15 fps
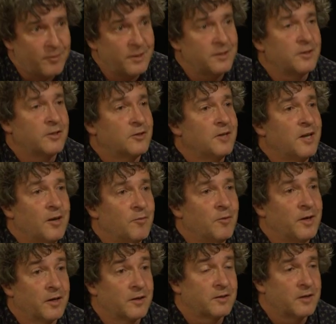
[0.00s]
research
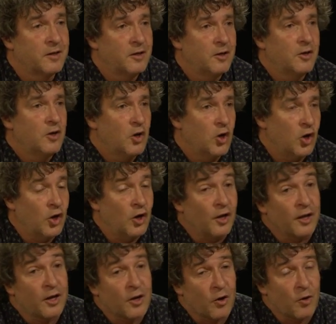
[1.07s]
networks,
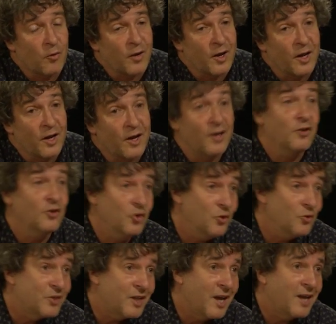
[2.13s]
early career,
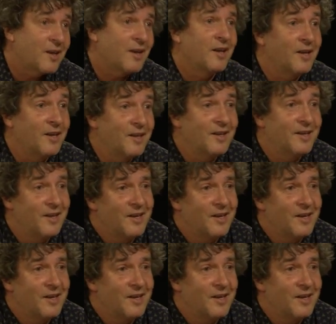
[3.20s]
new settler